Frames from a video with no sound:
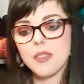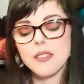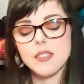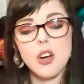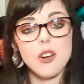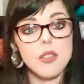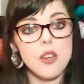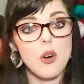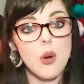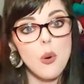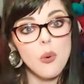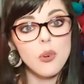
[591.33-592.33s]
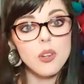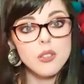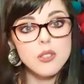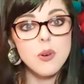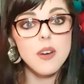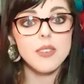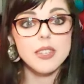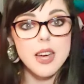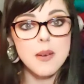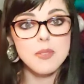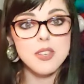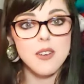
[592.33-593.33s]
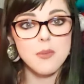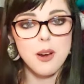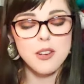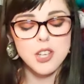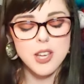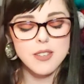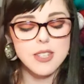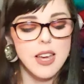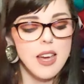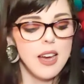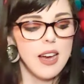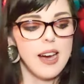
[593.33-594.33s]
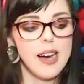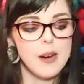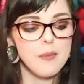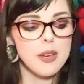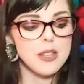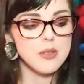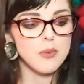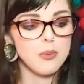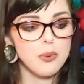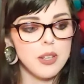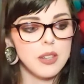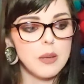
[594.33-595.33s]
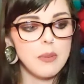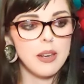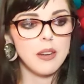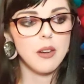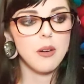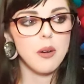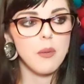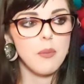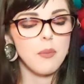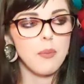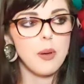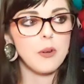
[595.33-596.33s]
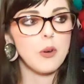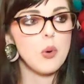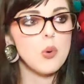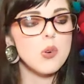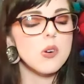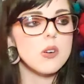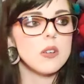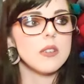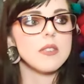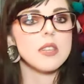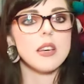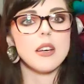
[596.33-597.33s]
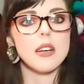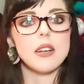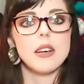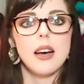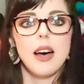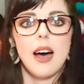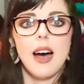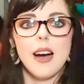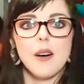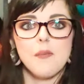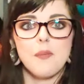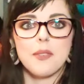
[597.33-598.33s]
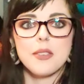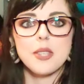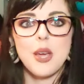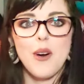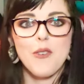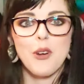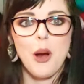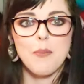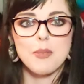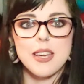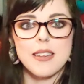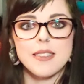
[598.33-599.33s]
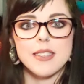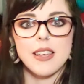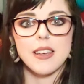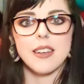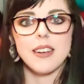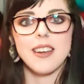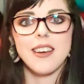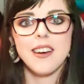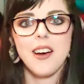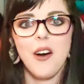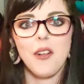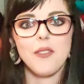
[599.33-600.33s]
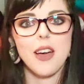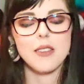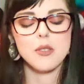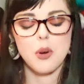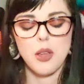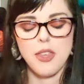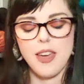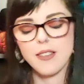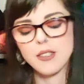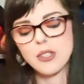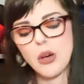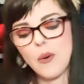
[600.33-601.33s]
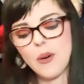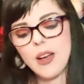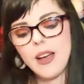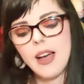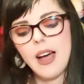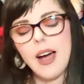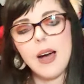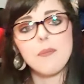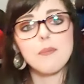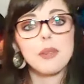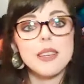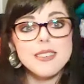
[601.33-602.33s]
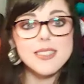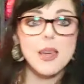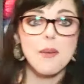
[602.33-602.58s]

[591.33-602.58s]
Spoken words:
started their own 12 at a time sock project. It's really been cool to see all of your updates and all of that sort of thing. So please